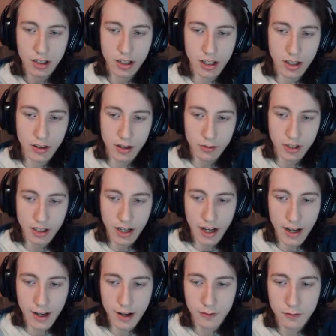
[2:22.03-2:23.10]
And then we
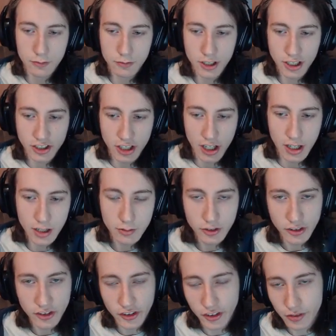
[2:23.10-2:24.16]
have Ricochet,
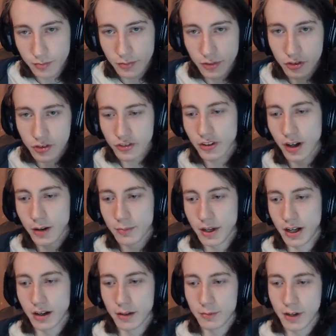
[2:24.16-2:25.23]
this one's not
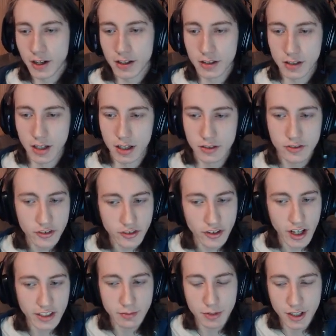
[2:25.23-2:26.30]
bad, I'm not gonna lie, this one's
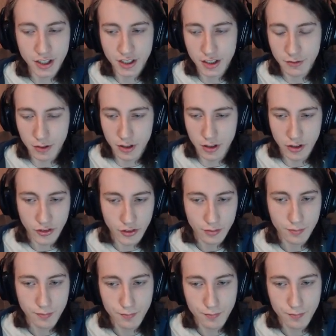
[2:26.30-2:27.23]
actually pretty good for us.